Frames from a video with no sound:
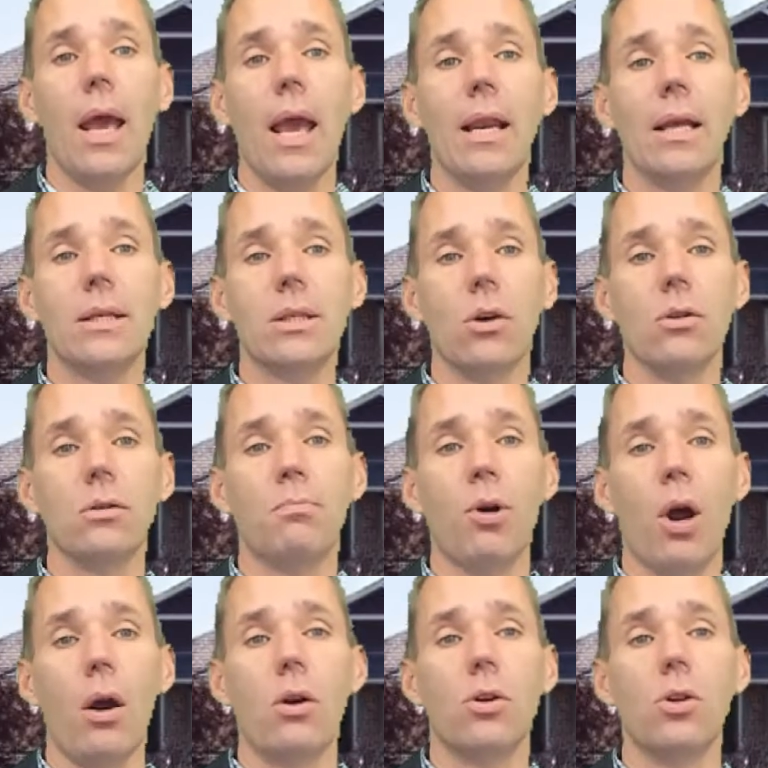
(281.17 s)
any sales
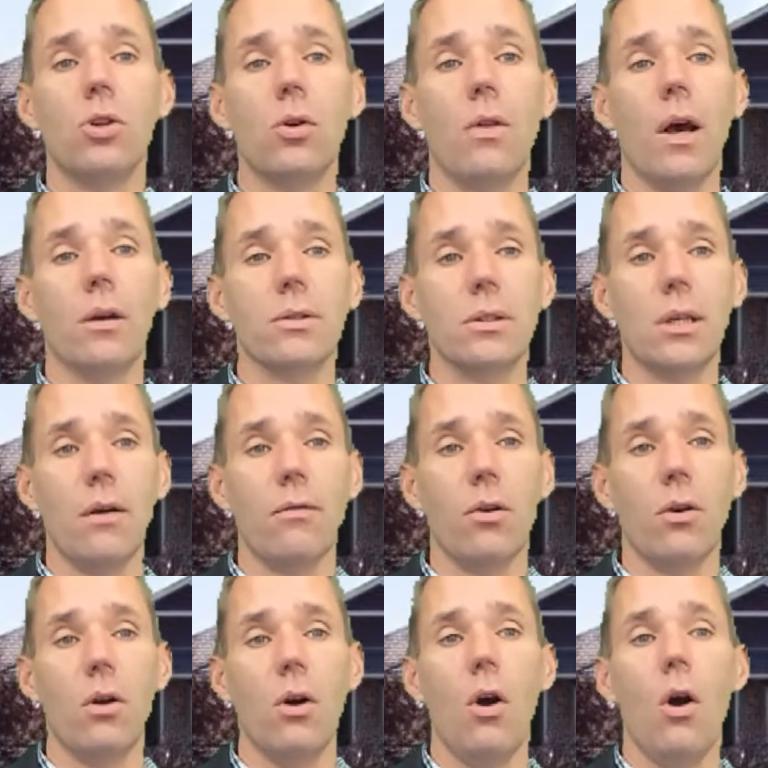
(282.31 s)
prior to 2007.
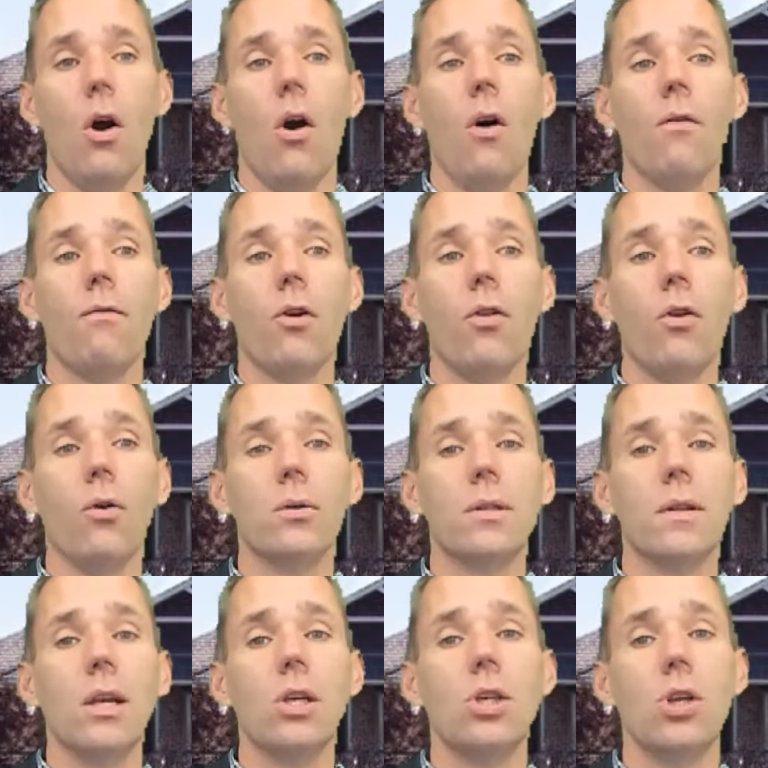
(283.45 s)
For those
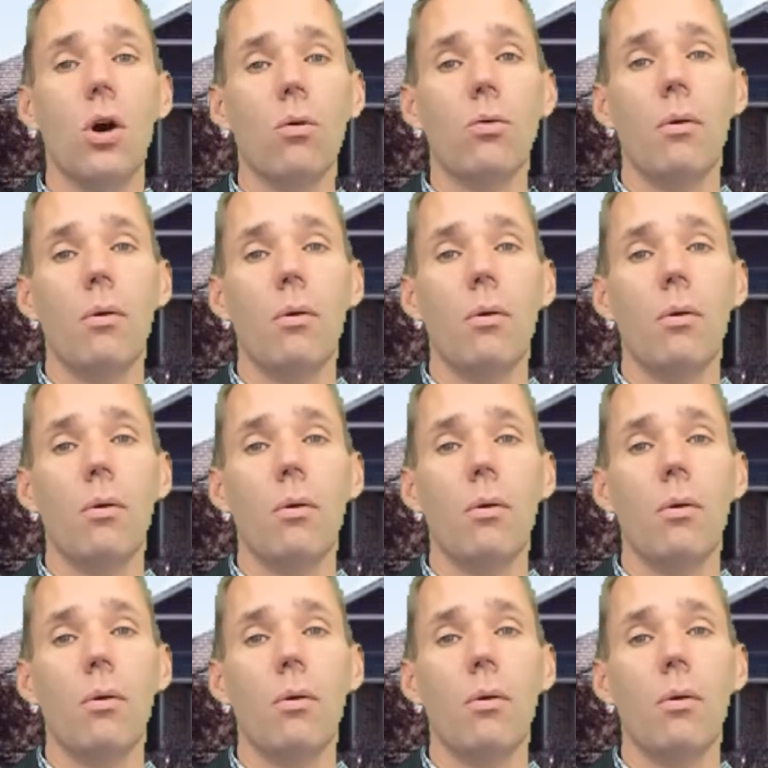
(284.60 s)
that don't